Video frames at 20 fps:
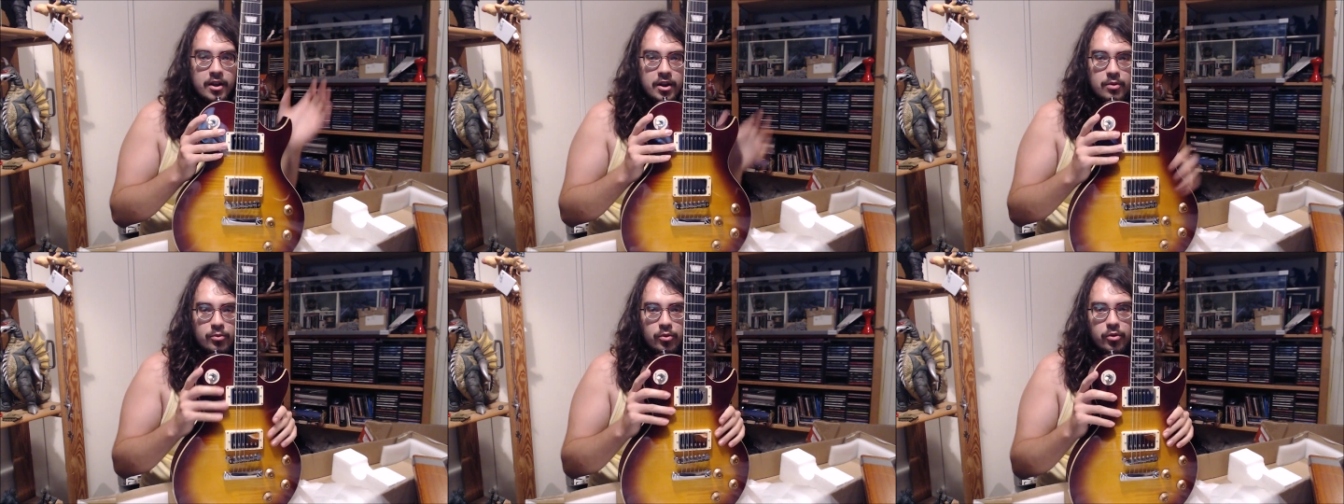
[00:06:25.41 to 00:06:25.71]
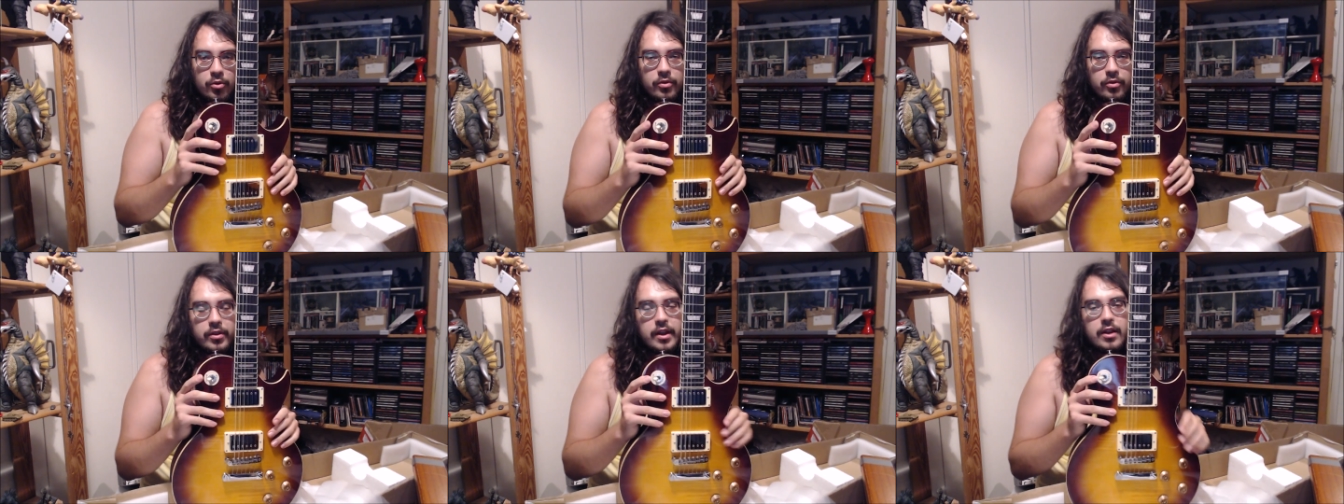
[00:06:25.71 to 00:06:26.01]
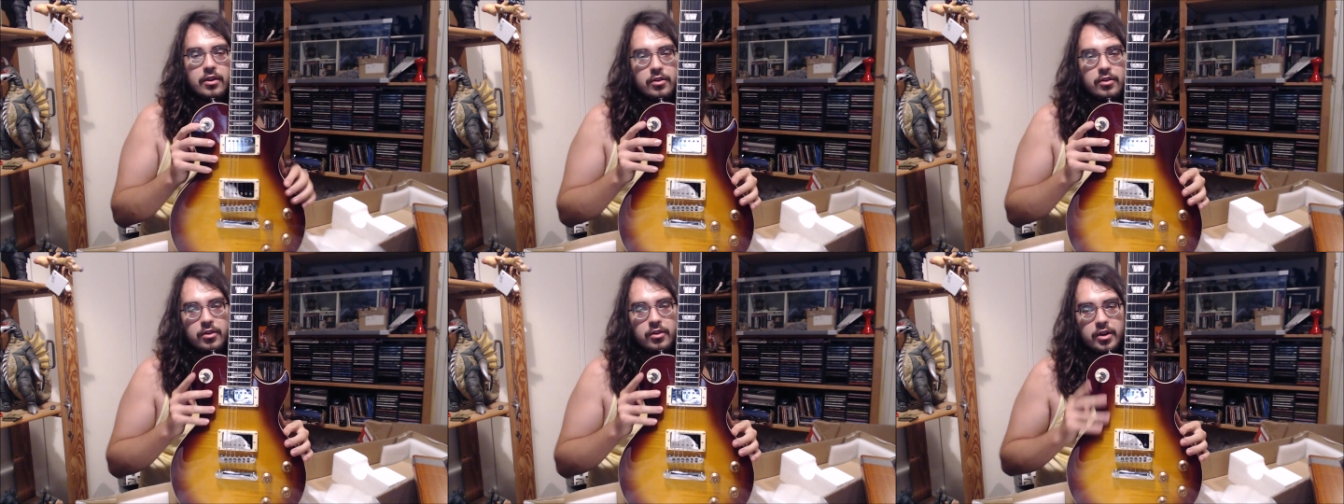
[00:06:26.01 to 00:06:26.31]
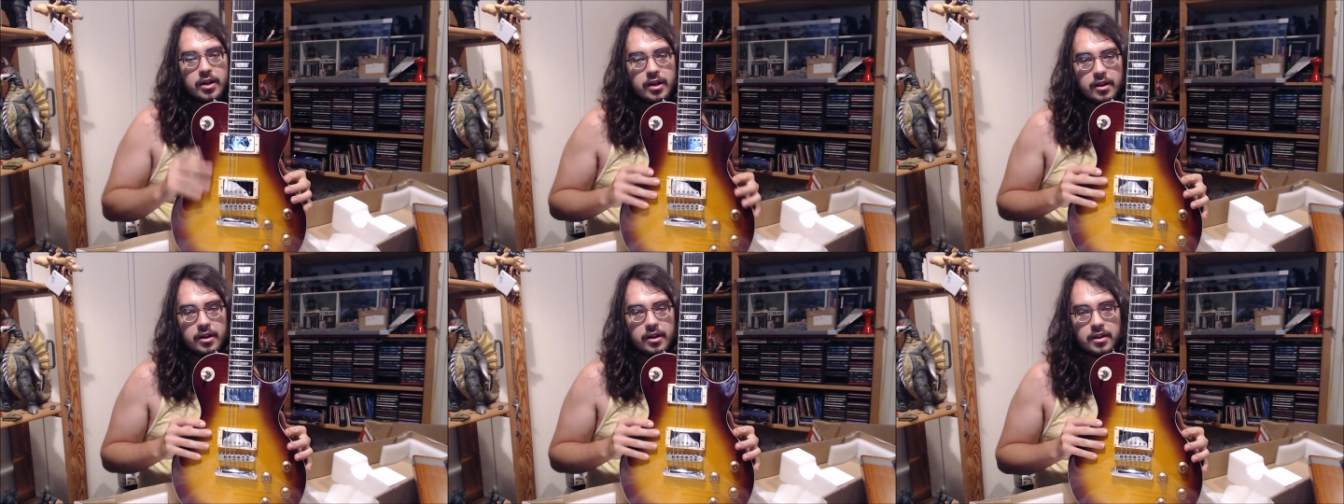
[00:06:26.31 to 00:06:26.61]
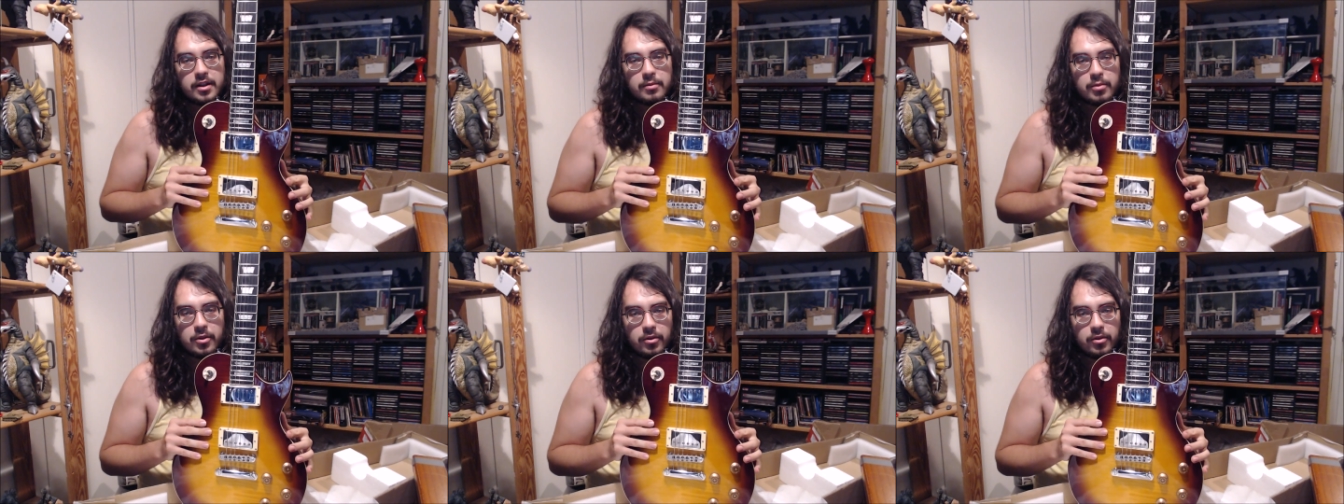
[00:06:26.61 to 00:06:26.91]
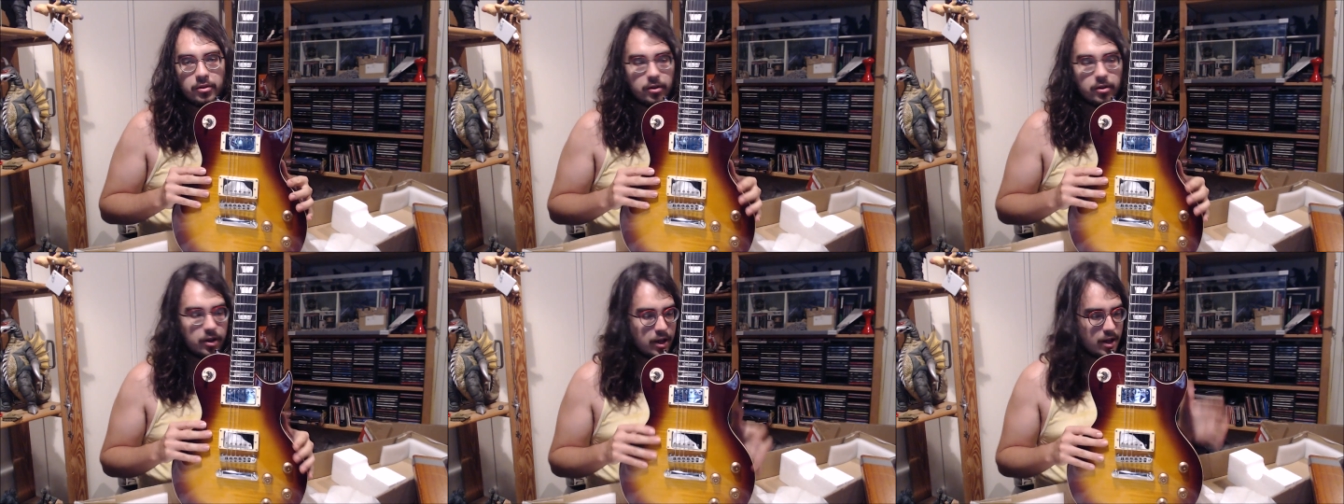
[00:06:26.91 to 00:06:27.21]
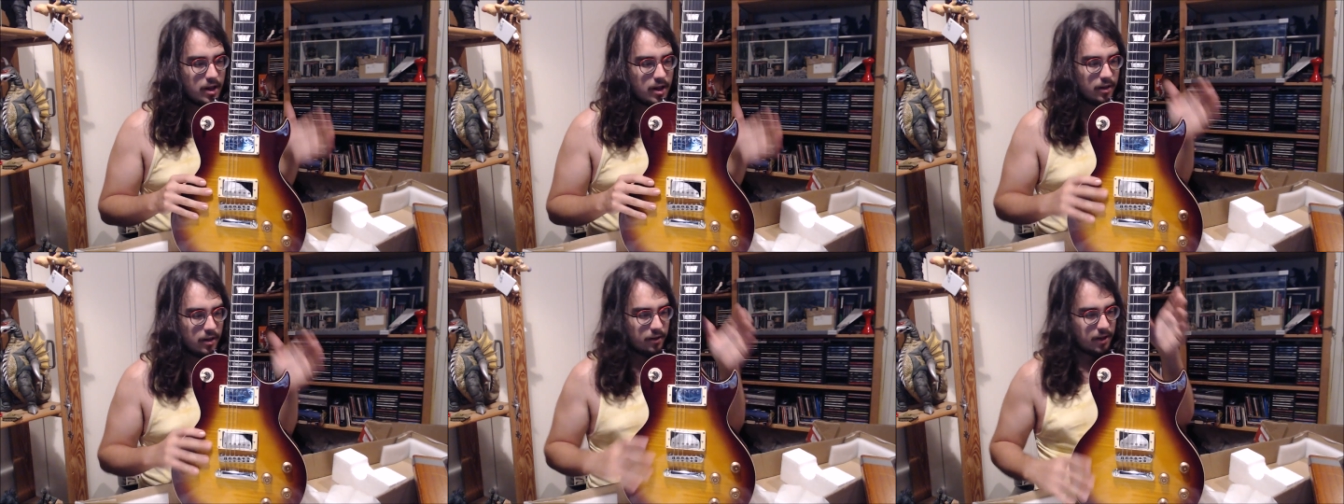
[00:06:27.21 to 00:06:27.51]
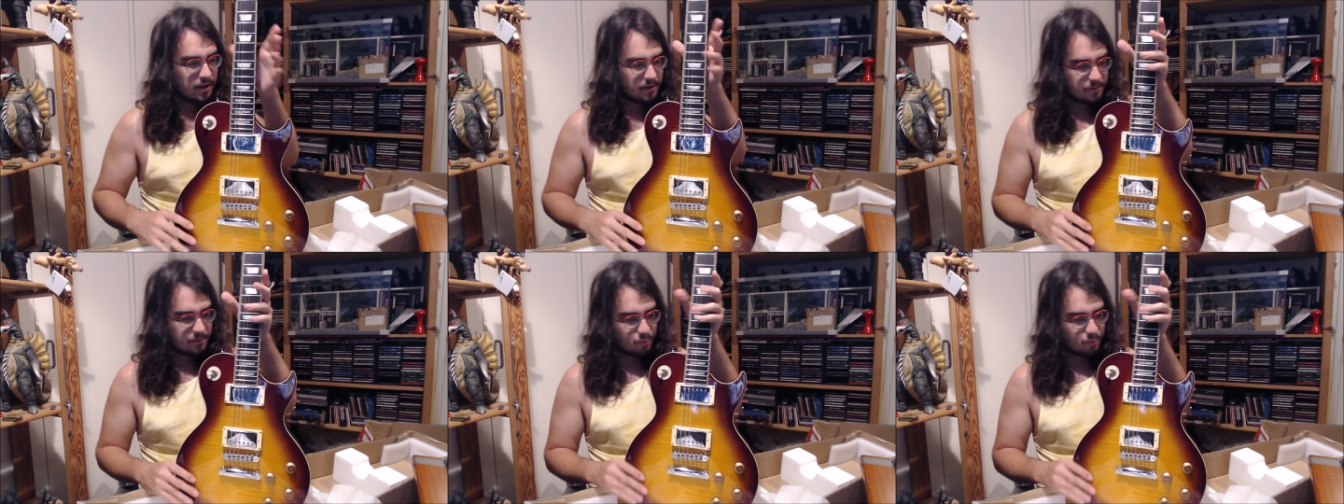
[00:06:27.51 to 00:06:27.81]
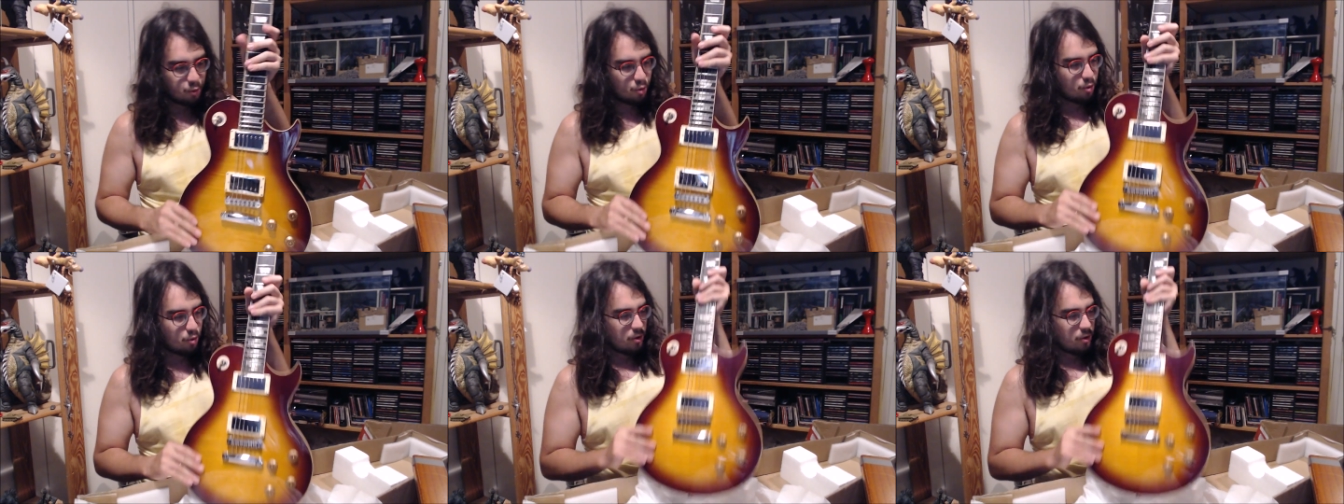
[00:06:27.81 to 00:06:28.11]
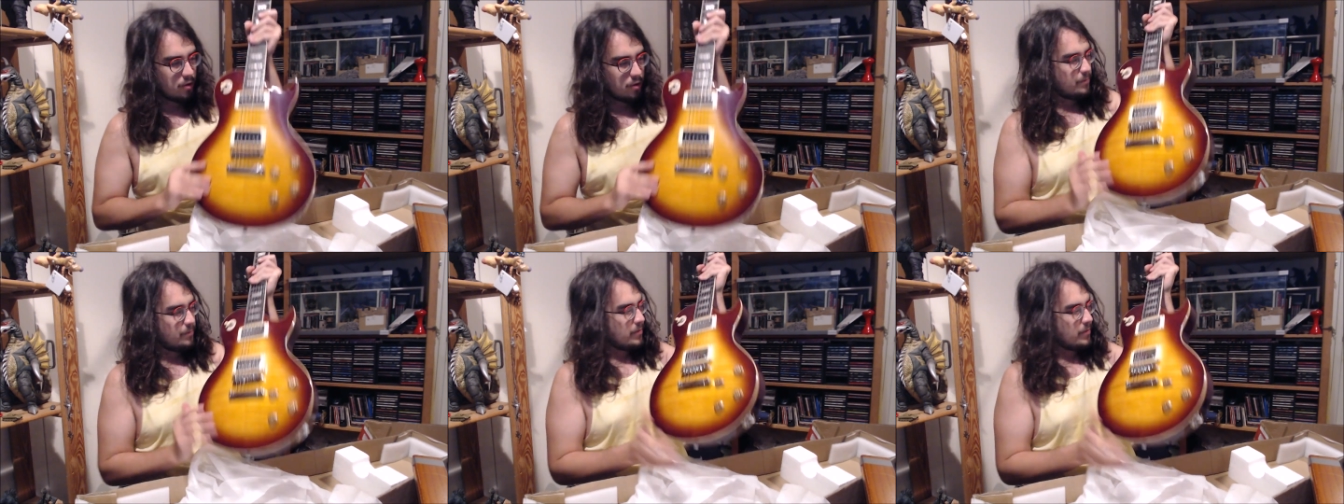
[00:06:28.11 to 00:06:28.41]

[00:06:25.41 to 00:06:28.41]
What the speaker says: more than your typical Les Paul.